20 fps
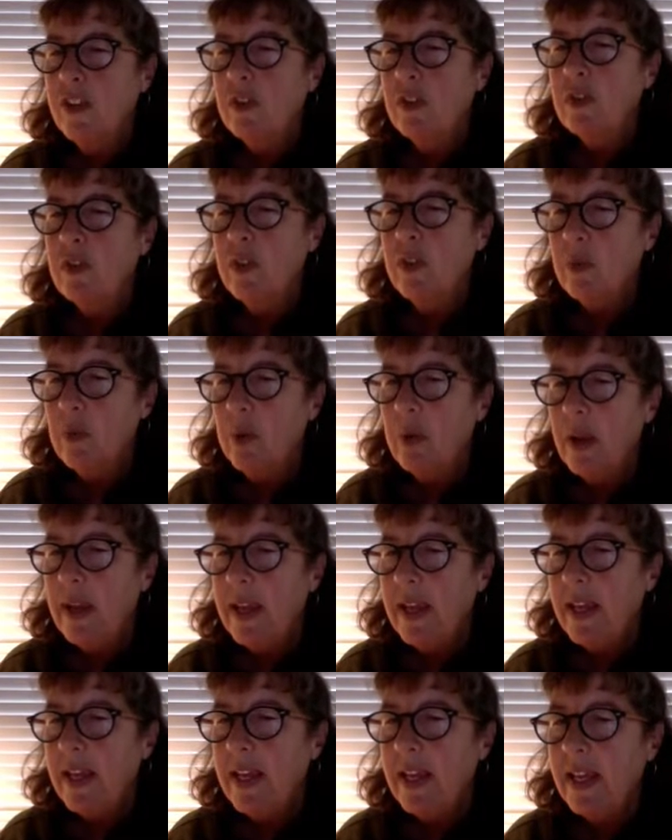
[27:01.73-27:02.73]
the
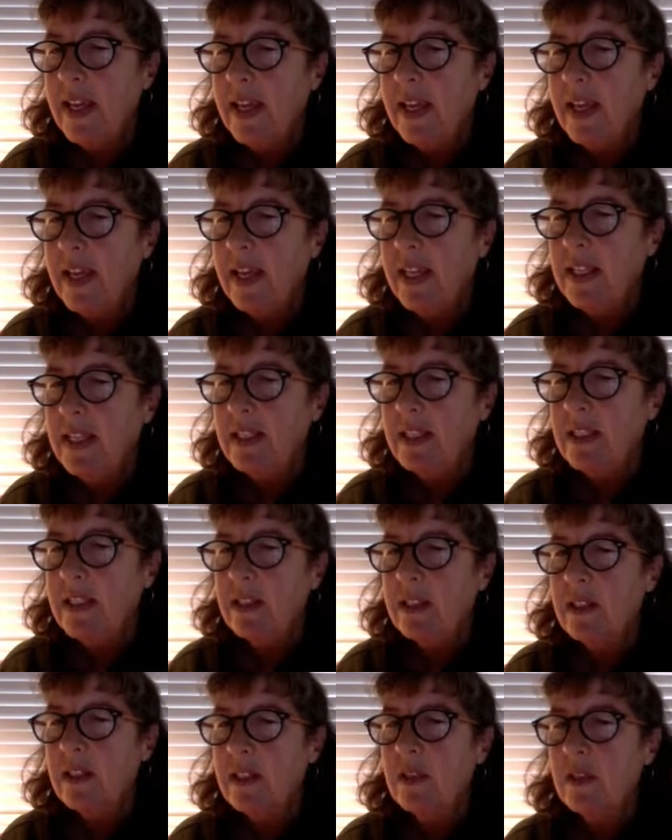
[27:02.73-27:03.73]
rate
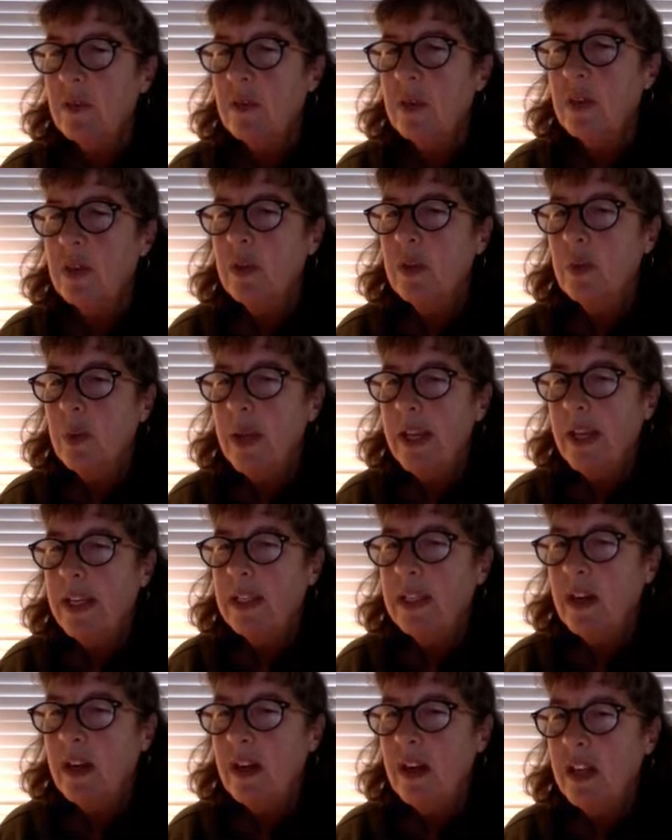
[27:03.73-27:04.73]
with the rate
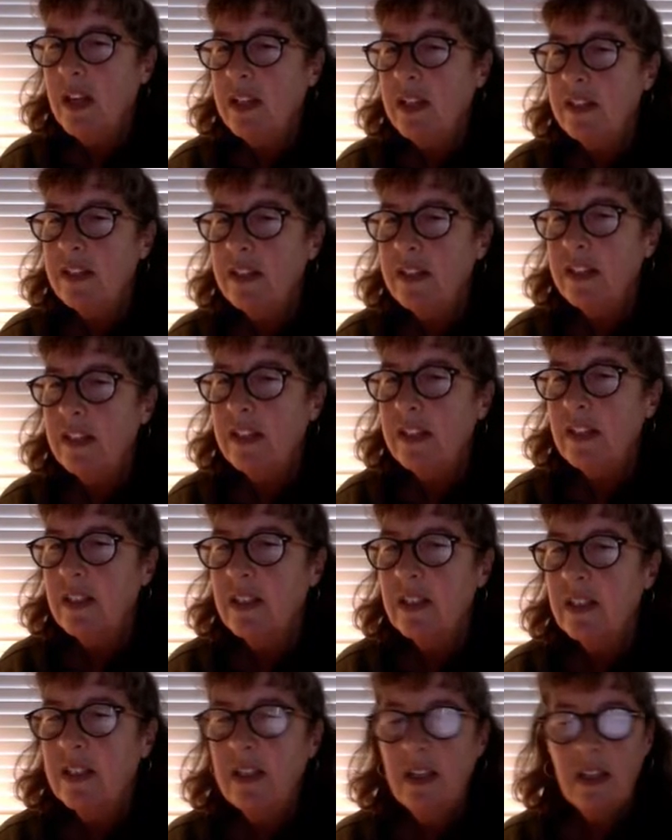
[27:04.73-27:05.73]
constant.
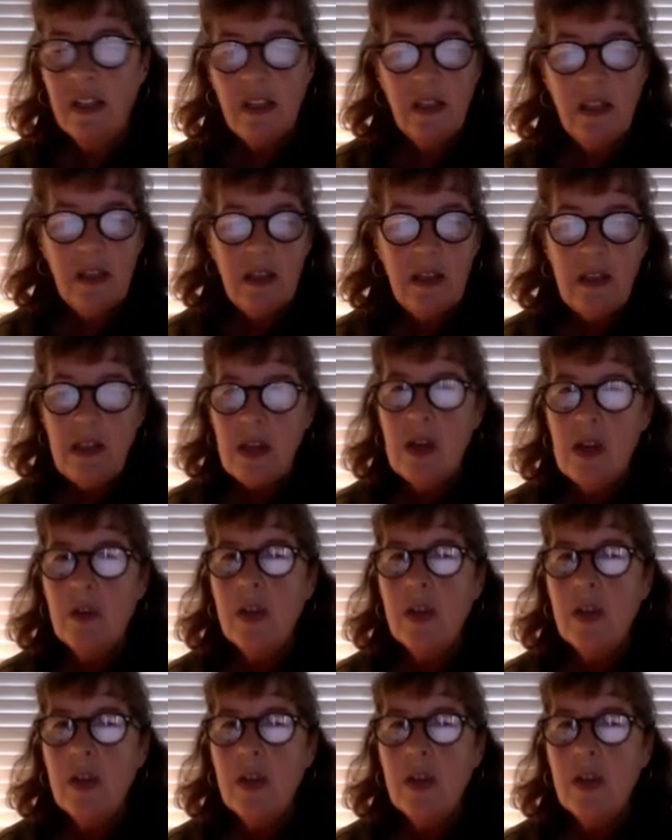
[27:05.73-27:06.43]
Okay,